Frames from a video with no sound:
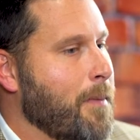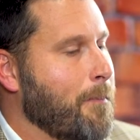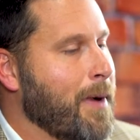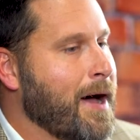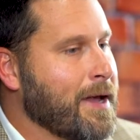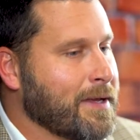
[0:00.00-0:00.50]

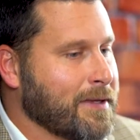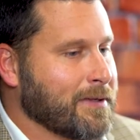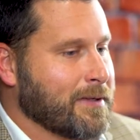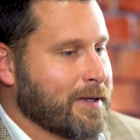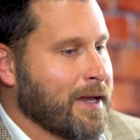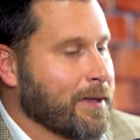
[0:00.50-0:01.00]
My
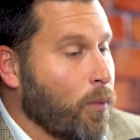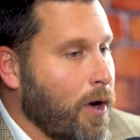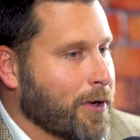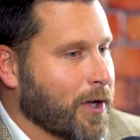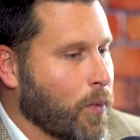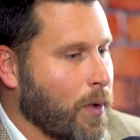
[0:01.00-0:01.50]
kind of
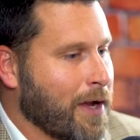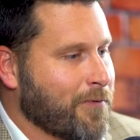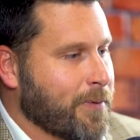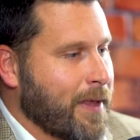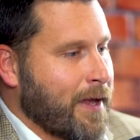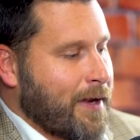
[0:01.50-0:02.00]
walking away
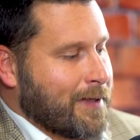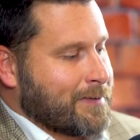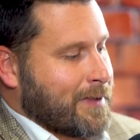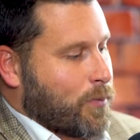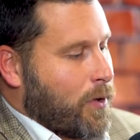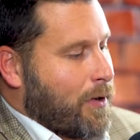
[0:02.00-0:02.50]
from that, I
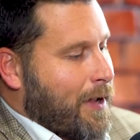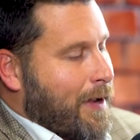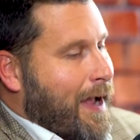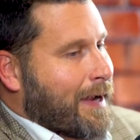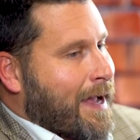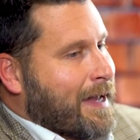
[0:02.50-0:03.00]
said, well,
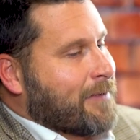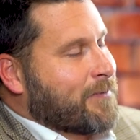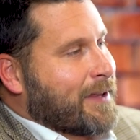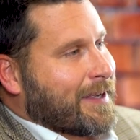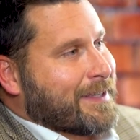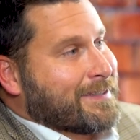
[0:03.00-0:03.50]
I kind of
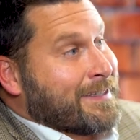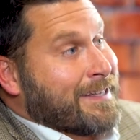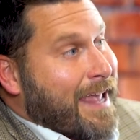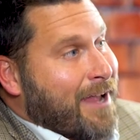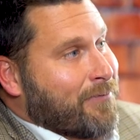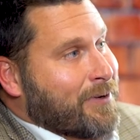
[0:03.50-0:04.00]
feel like it's in
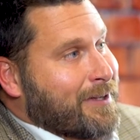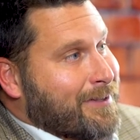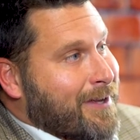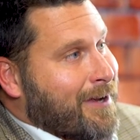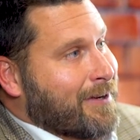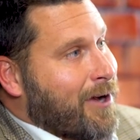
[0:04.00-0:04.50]
every
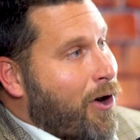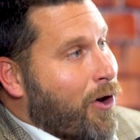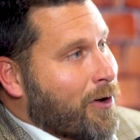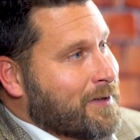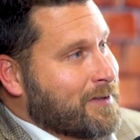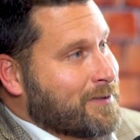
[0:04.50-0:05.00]
young
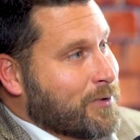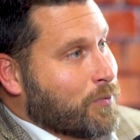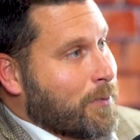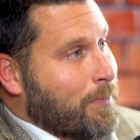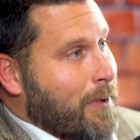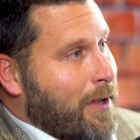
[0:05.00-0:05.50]
heart to
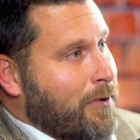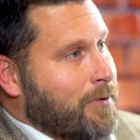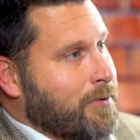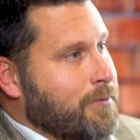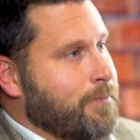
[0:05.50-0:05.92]
rebel.